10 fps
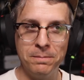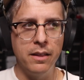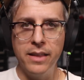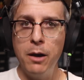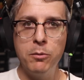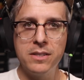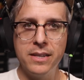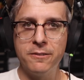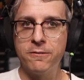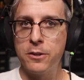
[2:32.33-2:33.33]
That was
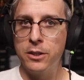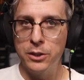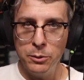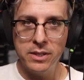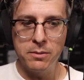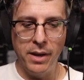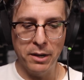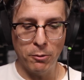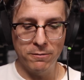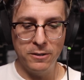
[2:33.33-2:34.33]
it for the Lewitt
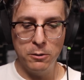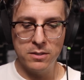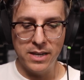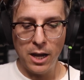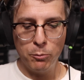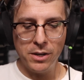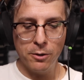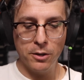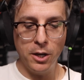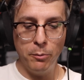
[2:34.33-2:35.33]
microphones. Now we
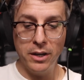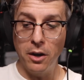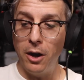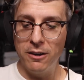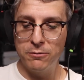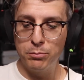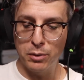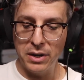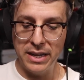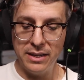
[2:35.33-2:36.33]
are going
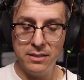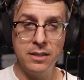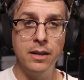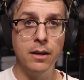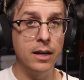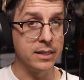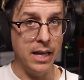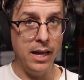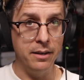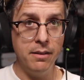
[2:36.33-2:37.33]
off-brand.
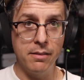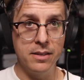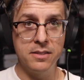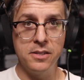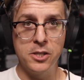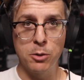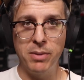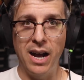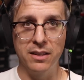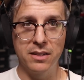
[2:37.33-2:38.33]
Again, this is your
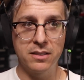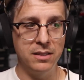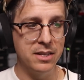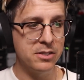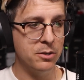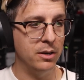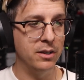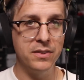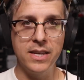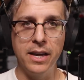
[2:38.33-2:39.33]
palette cleanser
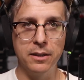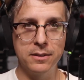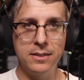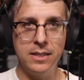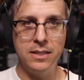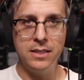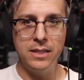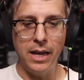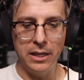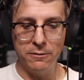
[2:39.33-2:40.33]
on the
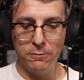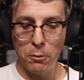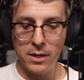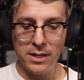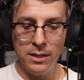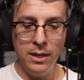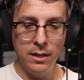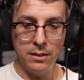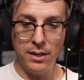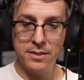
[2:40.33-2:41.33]
LCT840.
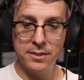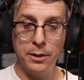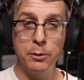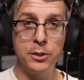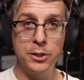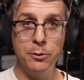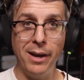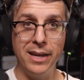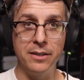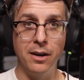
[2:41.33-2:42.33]
Let's go to
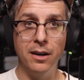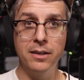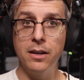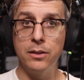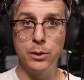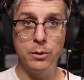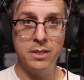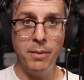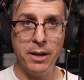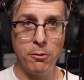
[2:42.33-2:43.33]
a non-Lewitt
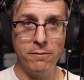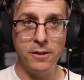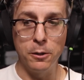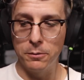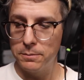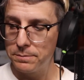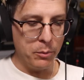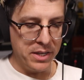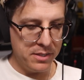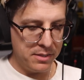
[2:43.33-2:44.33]
microphone.
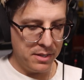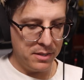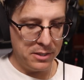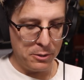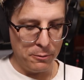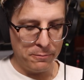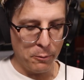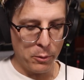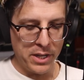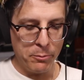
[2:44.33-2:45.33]
We just did the
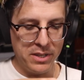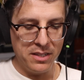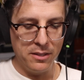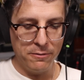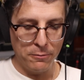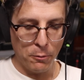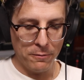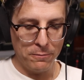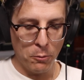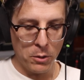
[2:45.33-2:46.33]
240, we did the
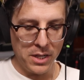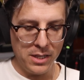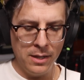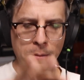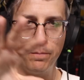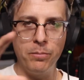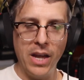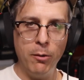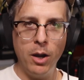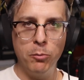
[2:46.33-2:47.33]
440.
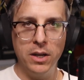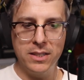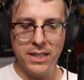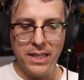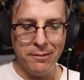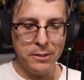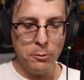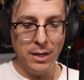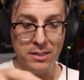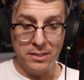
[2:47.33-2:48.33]
Now I want to give you
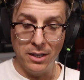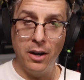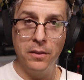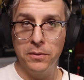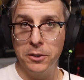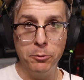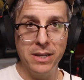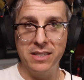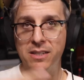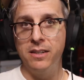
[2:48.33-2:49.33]
a
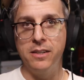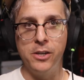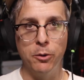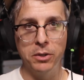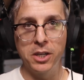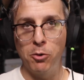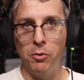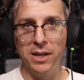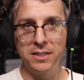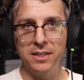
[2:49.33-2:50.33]
non-Lewitt known
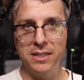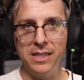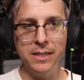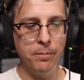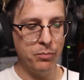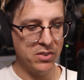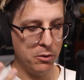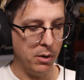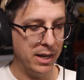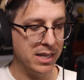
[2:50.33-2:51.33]
quantity.
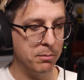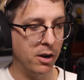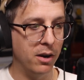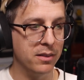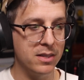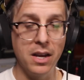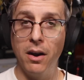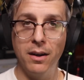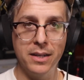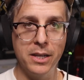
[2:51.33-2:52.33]
So I am on the
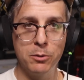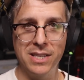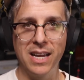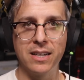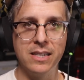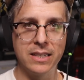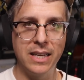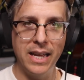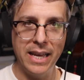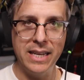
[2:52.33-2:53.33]
Audio
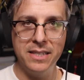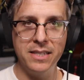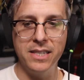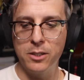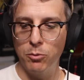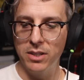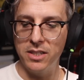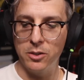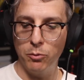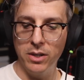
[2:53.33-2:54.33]
Technica
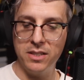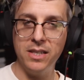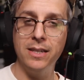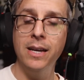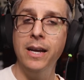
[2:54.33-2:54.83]
AT2020.